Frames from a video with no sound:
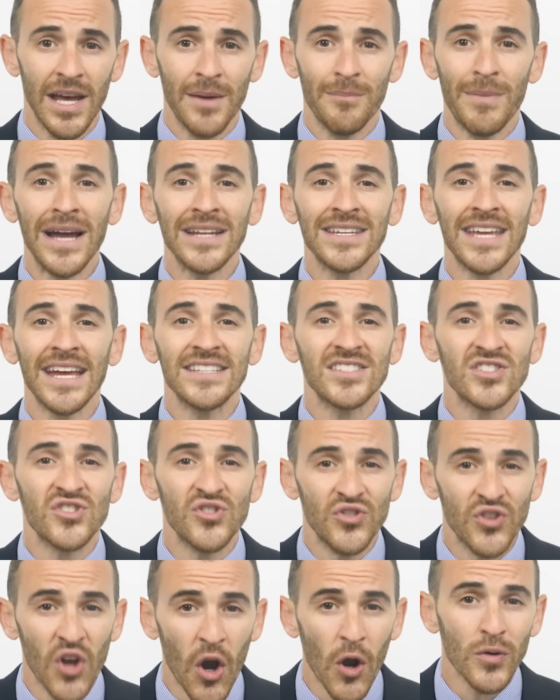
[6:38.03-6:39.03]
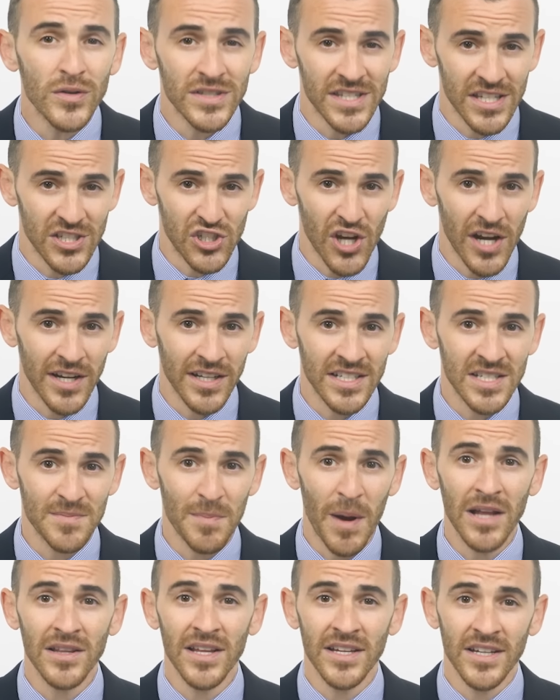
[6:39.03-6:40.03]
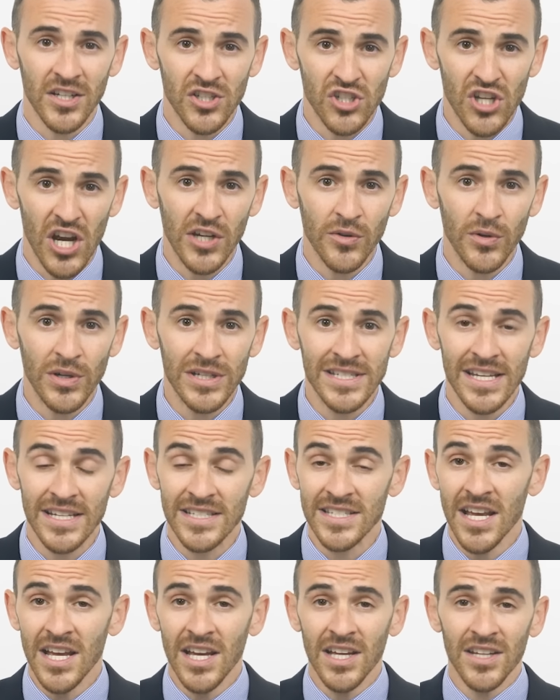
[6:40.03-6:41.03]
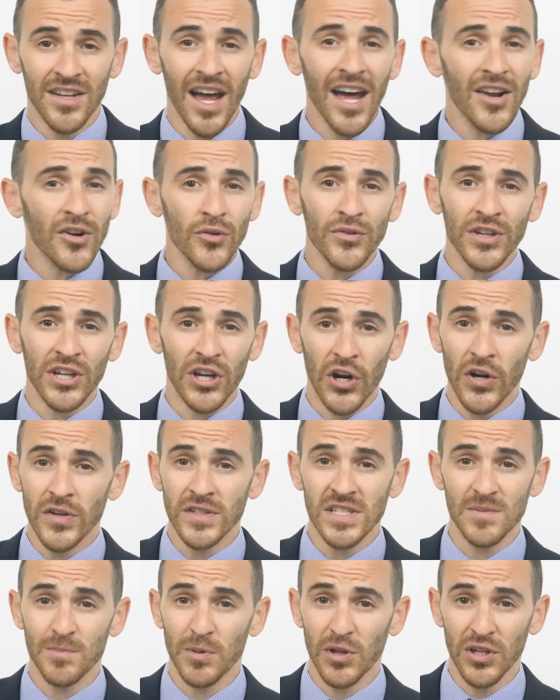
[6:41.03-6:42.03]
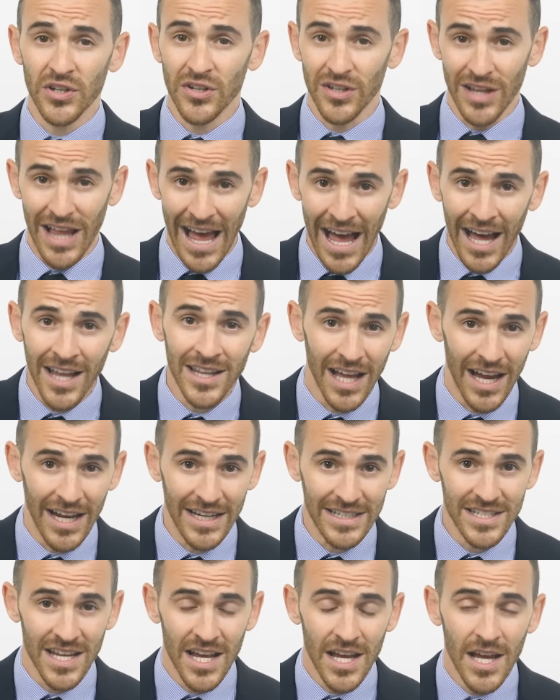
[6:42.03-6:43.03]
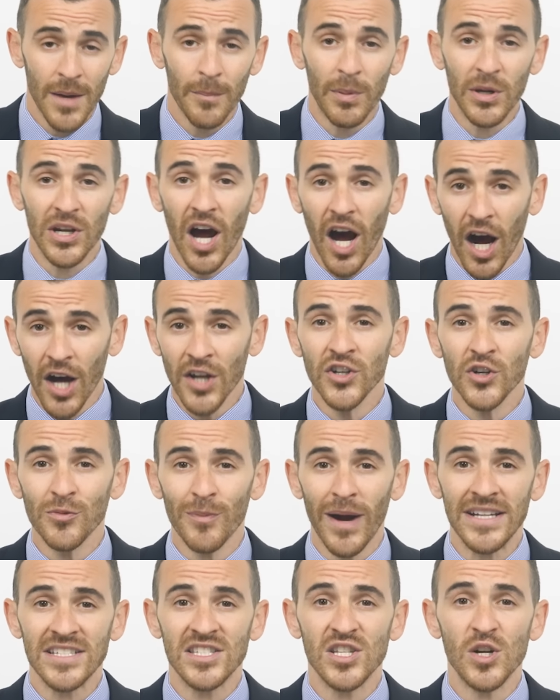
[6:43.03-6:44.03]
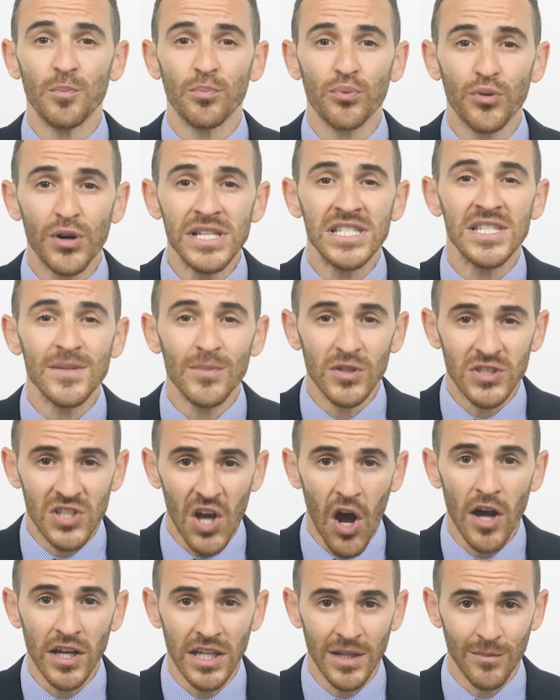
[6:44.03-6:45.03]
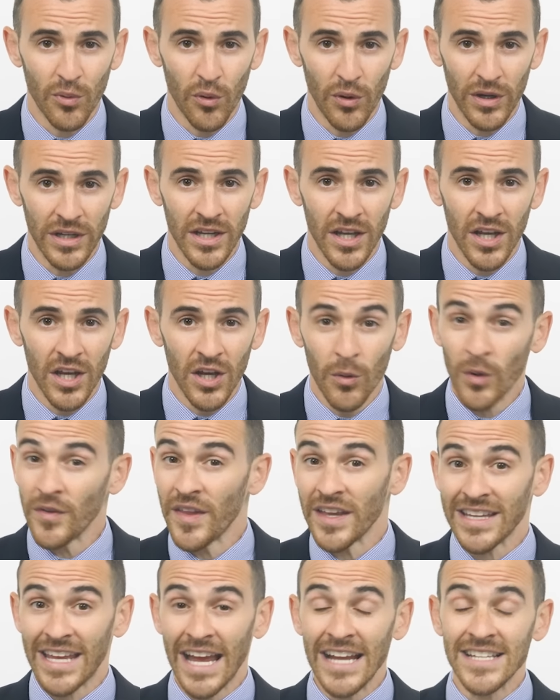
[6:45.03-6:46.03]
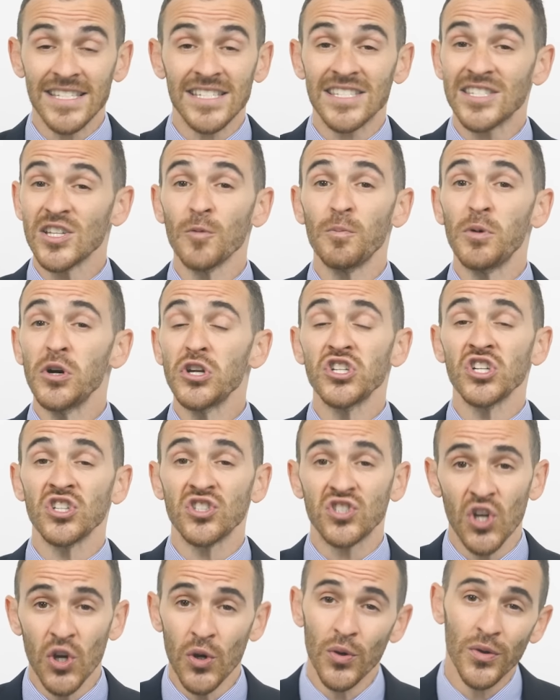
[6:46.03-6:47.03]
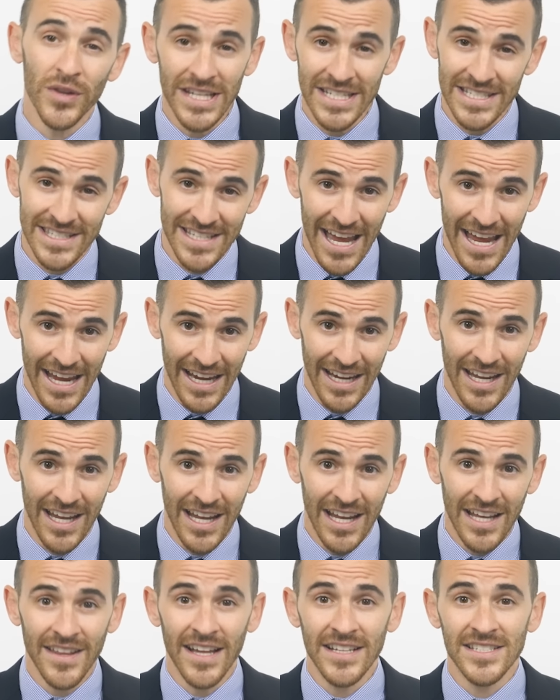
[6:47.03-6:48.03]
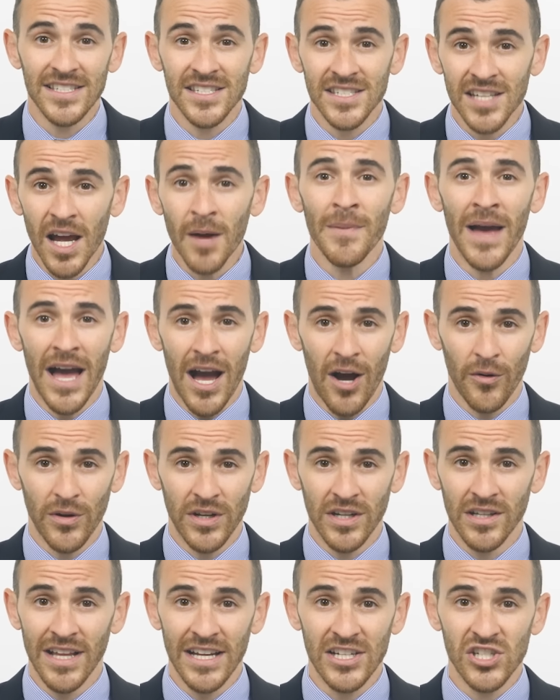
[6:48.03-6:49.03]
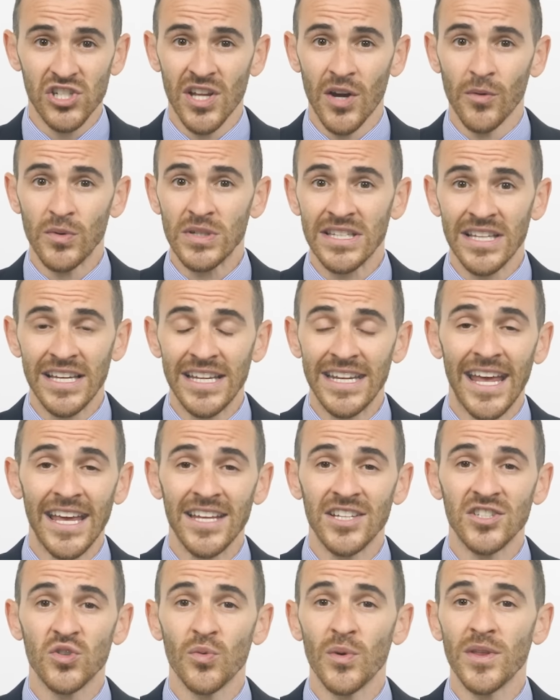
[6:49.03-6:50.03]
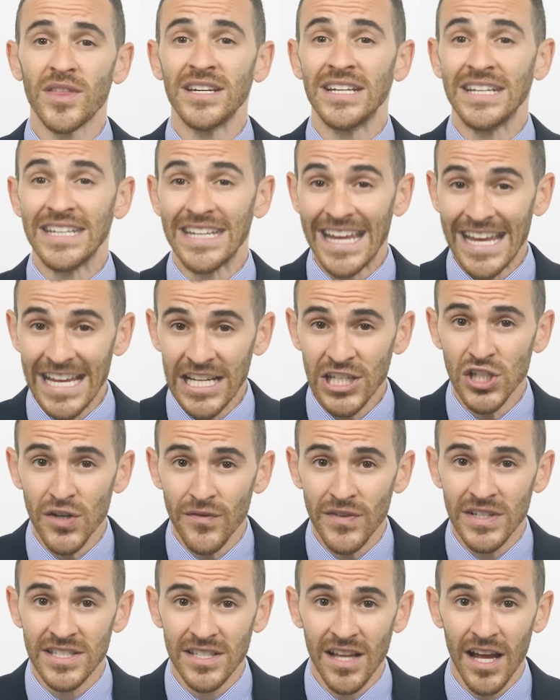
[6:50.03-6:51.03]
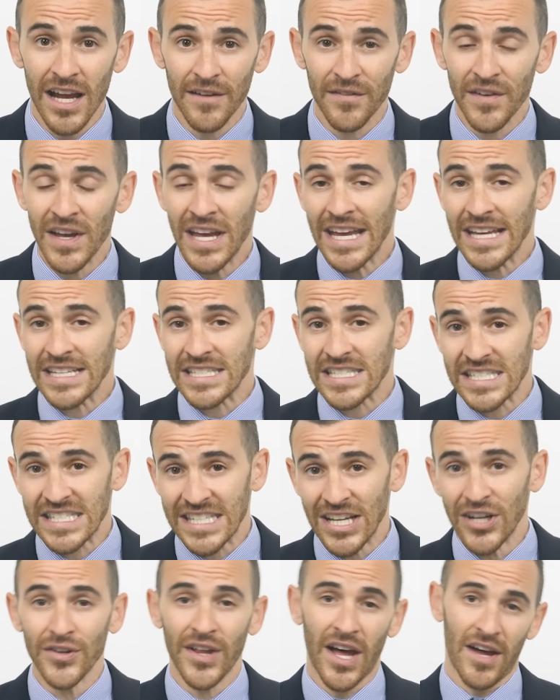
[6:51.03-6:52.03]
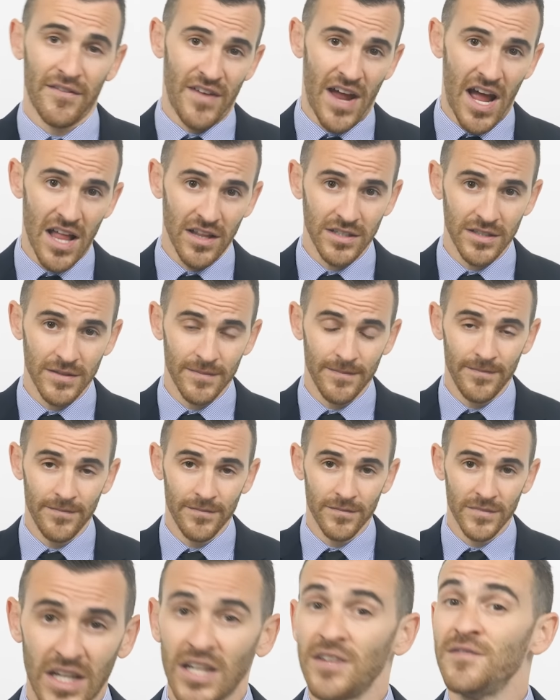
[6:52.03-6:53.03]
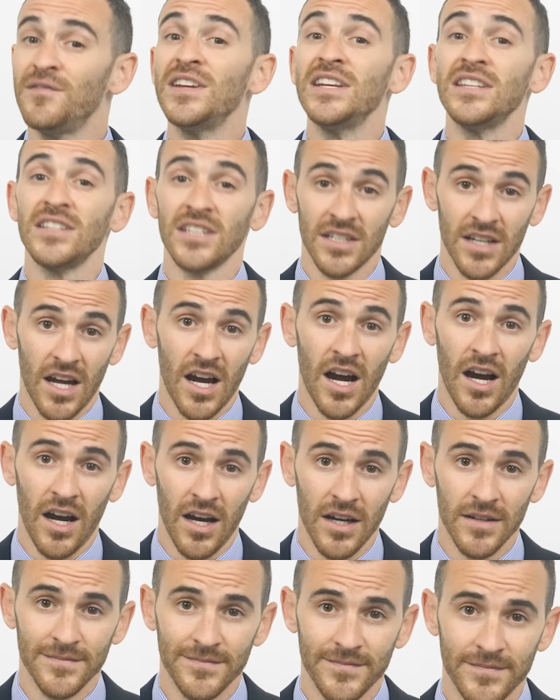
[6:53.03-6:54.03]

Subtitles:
Matt Gaetz knows that shining a spotlight on January 6th not only hurts his political allies, but undermines their principal talking point, one that Gaetz is still pushing to this day, that somehow an election that was litigated to within an inch of its life is still not valid. Convenient, huh?